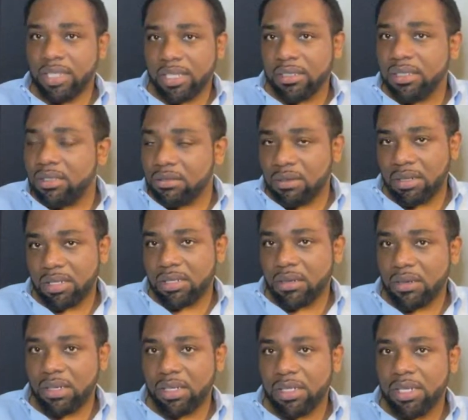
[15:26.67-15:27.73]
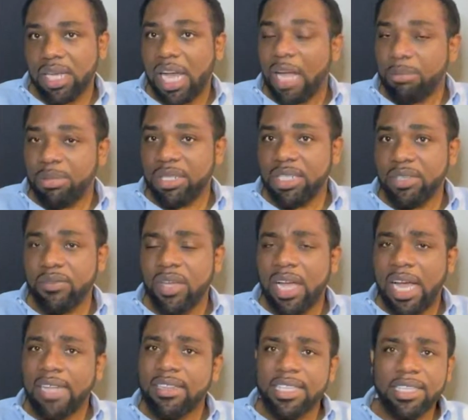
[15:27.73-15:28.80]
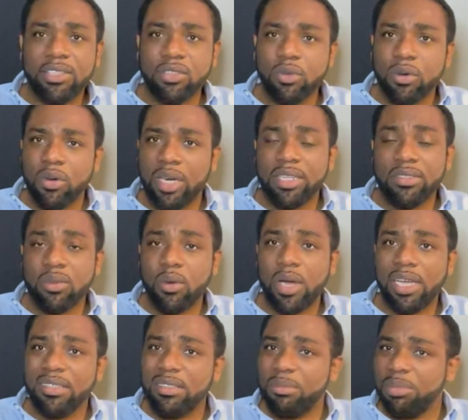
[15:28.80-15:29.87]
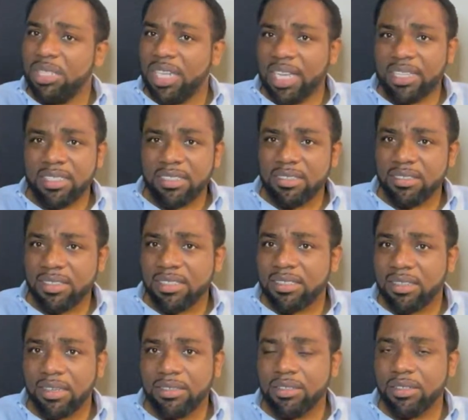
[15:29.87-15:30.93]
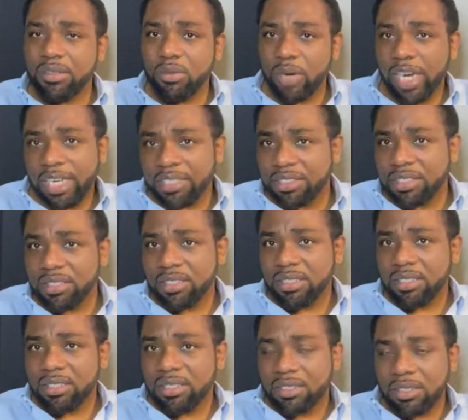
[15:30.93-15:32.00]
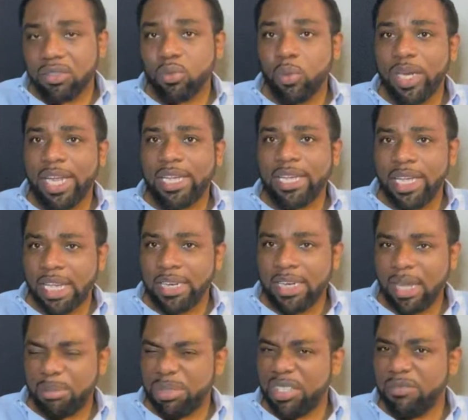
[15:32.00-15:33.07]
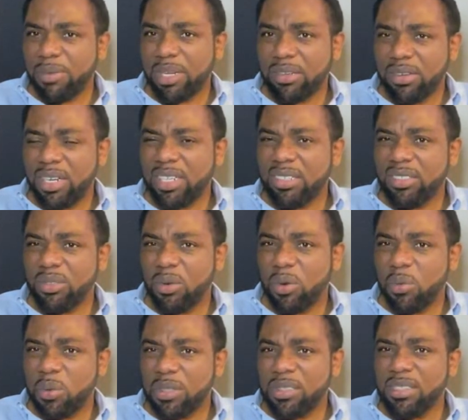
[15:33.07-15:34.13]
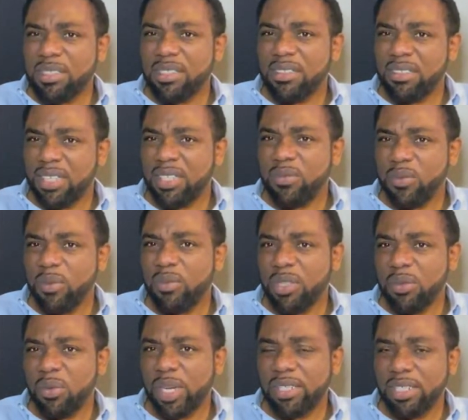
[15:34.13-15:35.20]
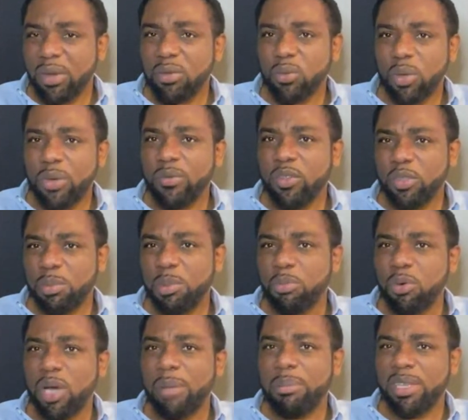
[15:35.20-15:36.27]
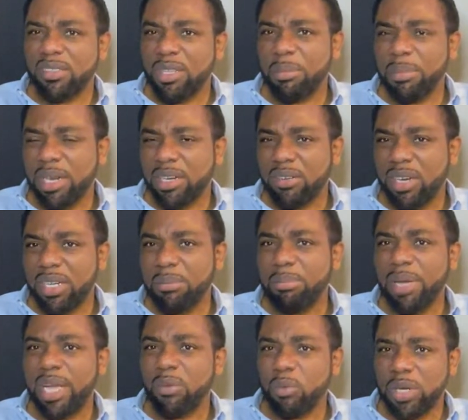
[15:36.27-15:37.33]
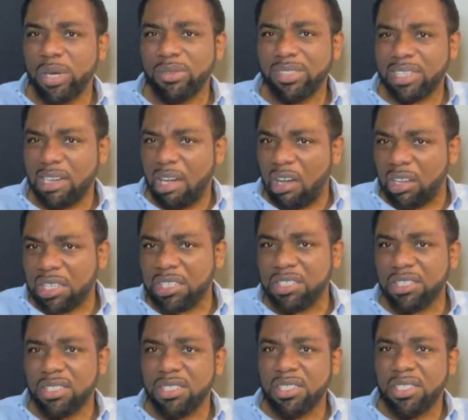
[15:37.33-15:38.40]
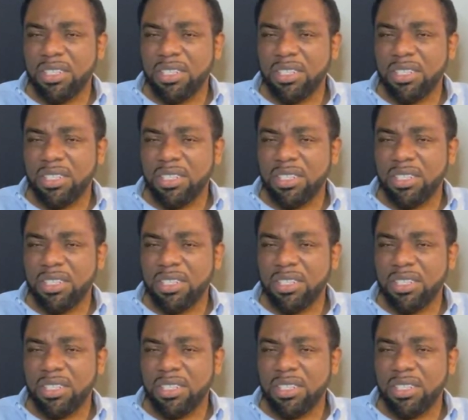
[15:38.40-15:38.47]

get this credit card. I believe. I think your credit score has to be like in the 600 range. Because when I got it, I believe my credit score was in the 650 range. I was one of those people. I messed up my credit back when I was in college,